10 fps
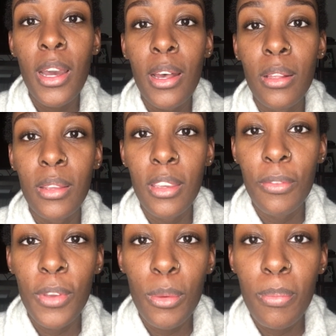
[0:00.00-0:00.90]
I'll
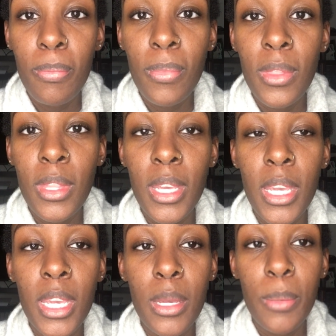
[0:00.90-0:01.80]
give him
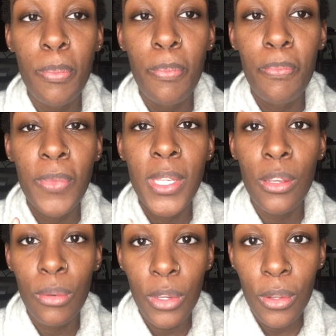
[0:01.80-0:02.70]
the
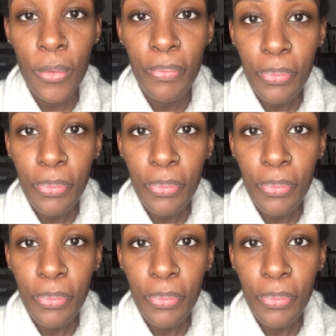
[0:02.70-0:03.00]
cereal